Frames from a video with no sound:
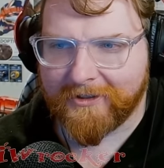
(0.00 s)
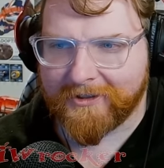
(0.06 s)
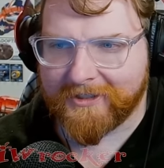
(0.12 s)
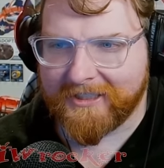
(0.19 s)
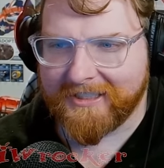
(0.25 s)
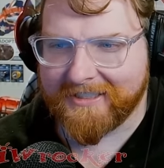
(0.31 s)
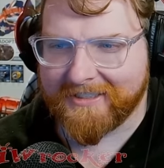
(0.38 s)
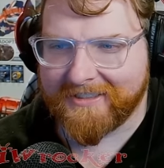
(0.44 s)

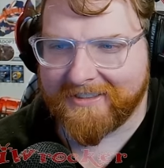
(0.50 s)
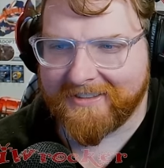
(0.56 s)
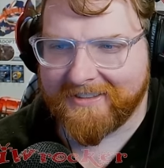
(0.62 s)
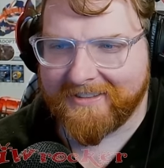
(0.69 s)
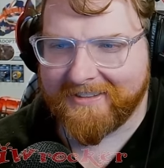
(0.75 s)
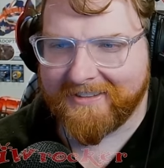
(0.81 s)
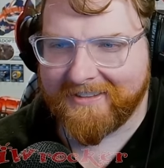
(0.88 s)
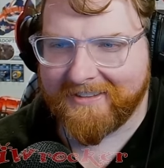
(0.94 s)
this is
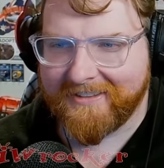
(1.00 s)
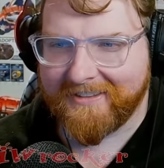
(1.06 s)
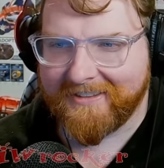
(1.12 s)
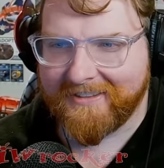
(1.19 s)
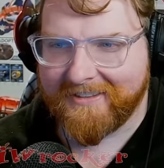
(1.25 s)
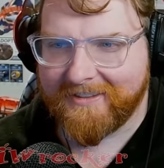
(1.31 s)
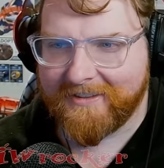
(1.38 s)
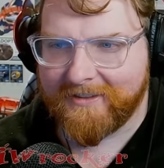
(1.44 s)
a
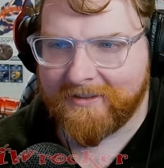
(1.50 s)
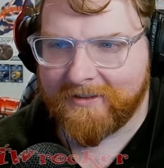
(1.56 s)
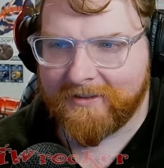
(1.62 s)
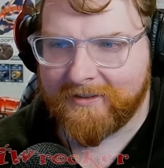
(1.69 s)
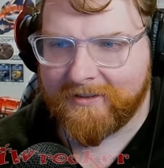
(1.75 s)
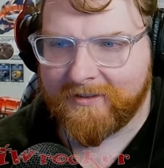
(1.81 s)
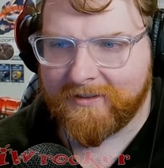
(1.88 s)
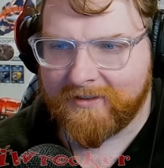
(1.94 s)
perfect
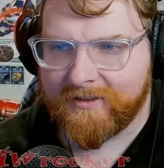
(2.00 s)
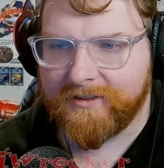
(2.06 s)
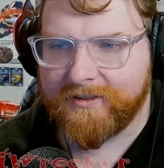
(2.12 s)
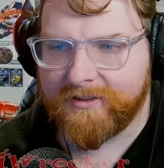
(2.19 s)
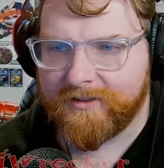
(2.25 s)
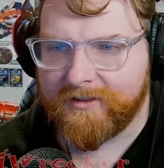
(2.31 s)
summer tire.